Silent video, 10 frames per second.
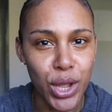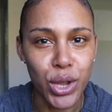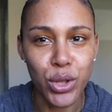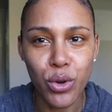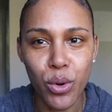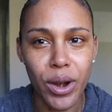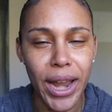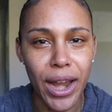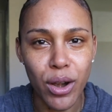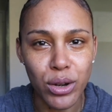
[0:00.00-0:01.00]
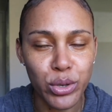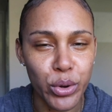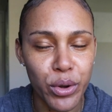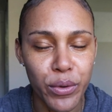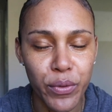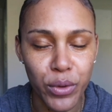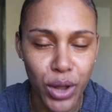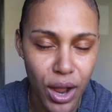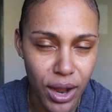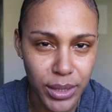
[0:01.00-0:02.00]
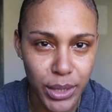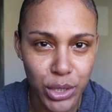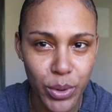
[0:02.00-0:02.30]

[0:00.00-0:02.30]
your errors or your flaws that